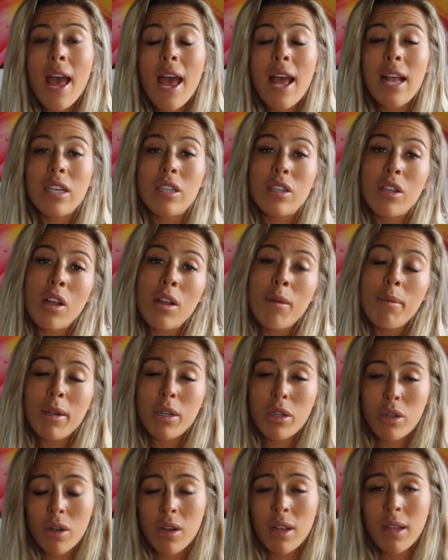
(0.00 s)
and slowly but
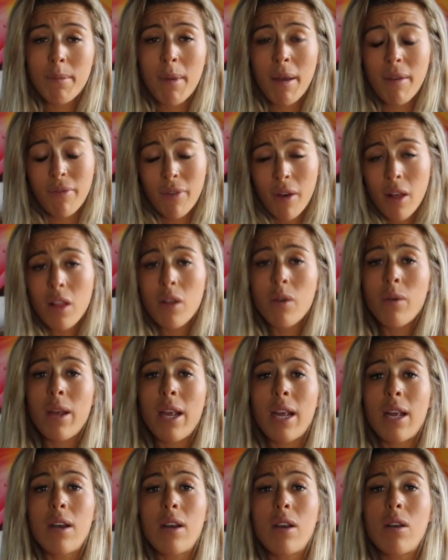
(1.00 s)
surely my
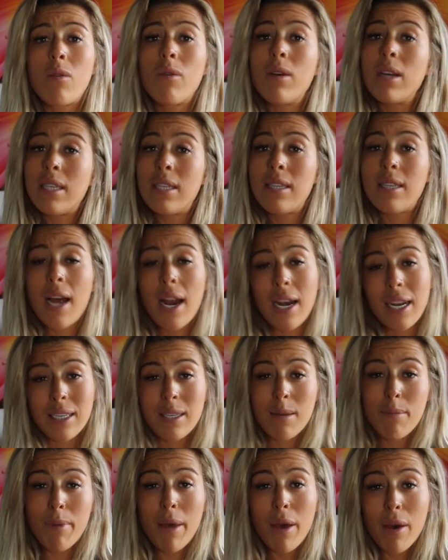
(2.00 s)
following was starting
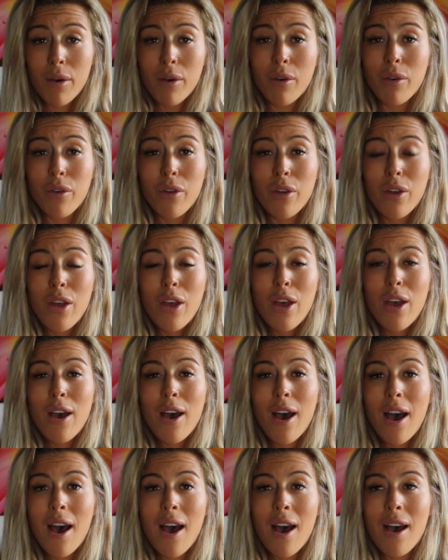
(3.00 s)
to build.
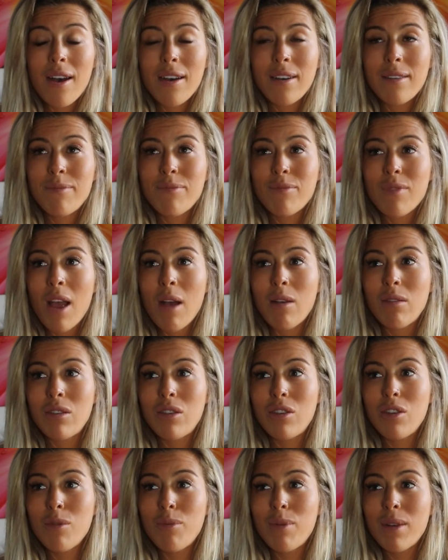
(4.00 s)
I was
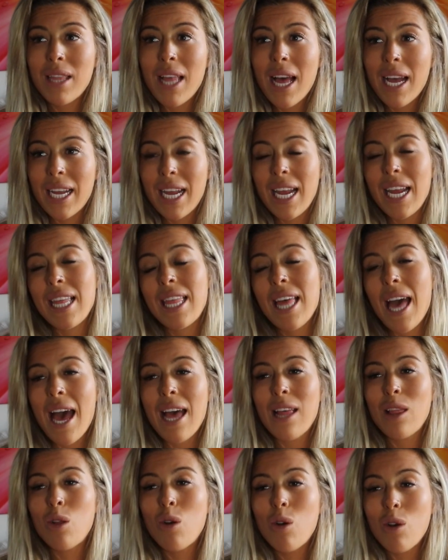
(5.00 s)
super lucky
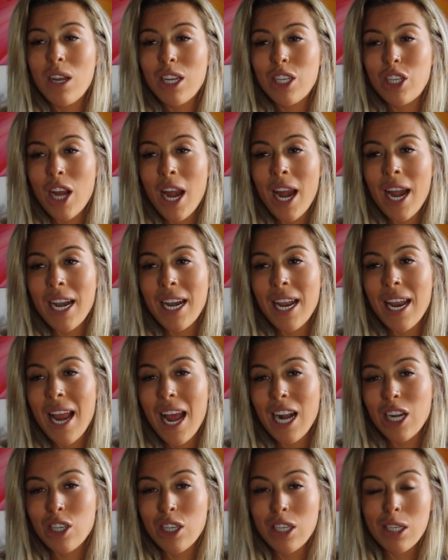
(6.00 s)
that Lorna Jane had
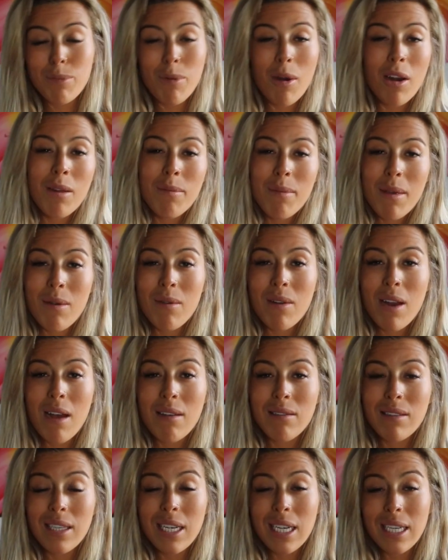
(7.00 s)
actually spotted me when I
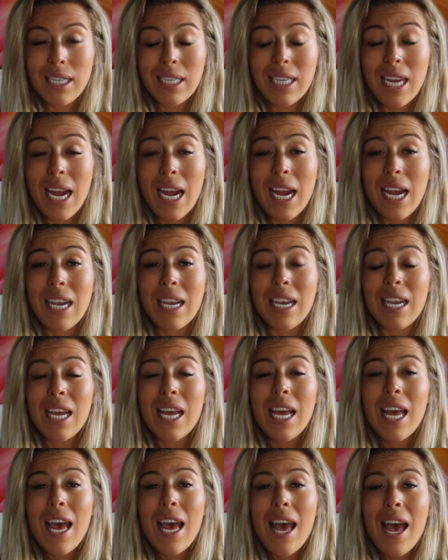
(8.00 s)
was 16,
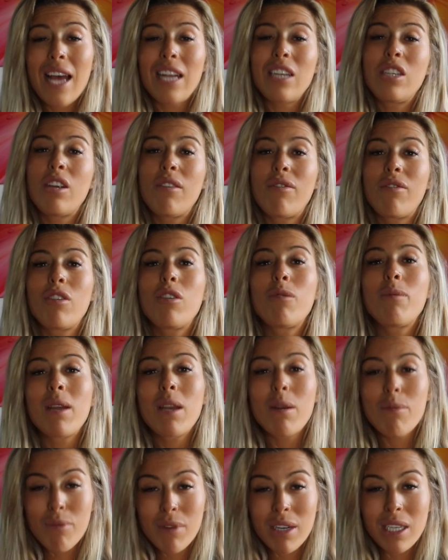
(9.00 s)
and she flew me
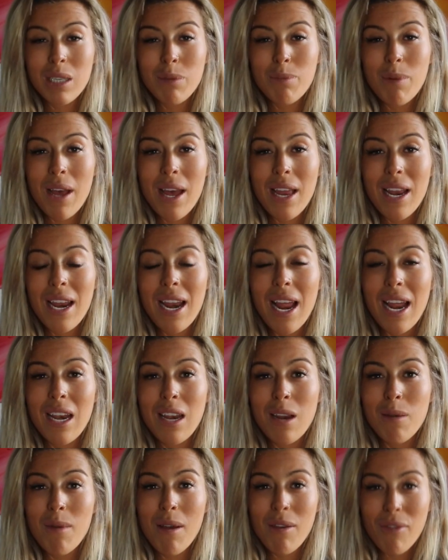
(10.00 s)
to Brisbane and I
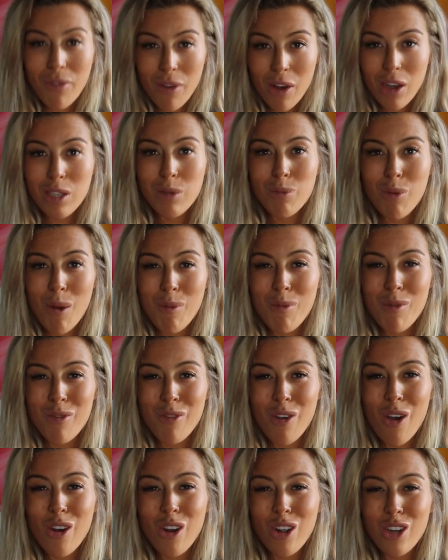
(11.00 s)
did my first proper
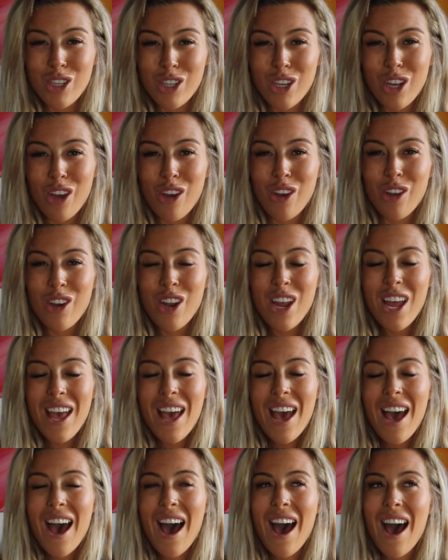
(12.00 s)
photo shoot.
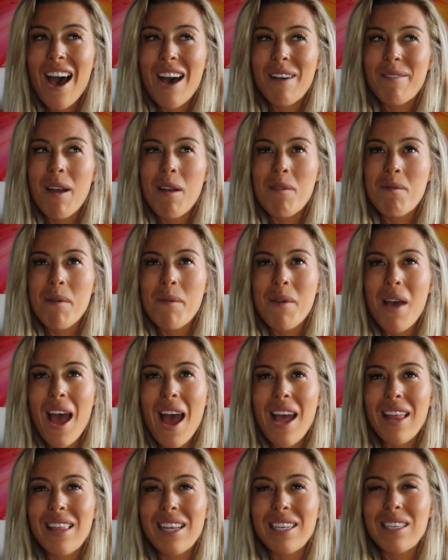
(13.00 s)
I remember I
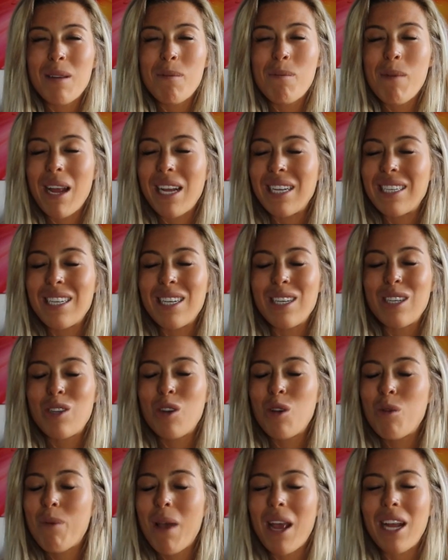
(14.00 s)
had this amazing
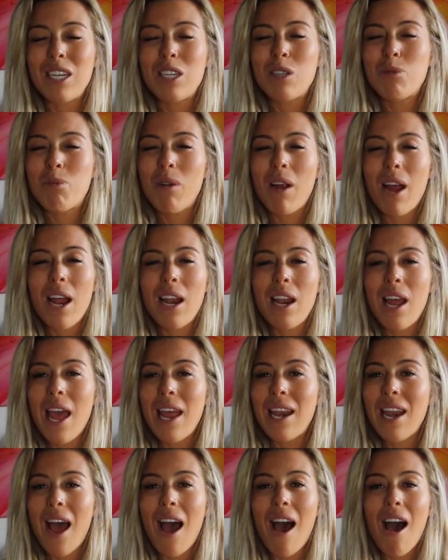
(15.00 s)
2-page spread,
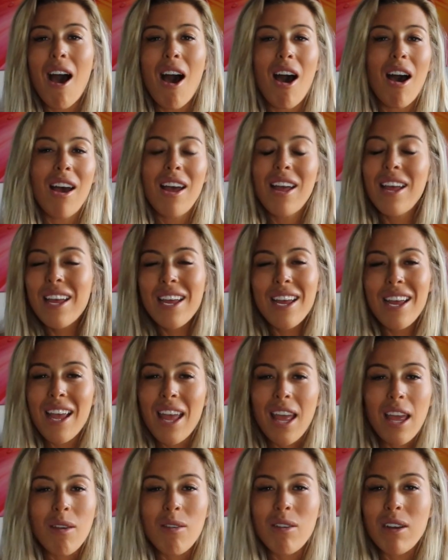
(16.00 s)
and
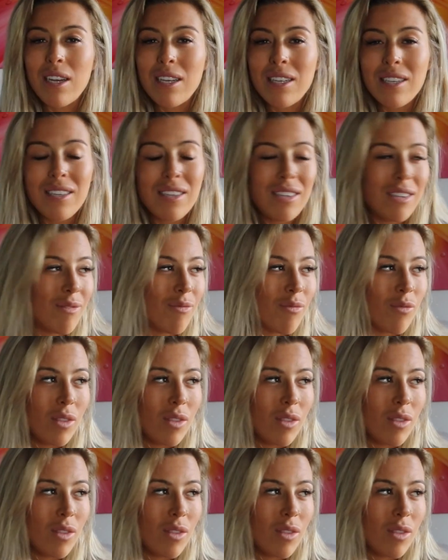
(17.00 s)
it was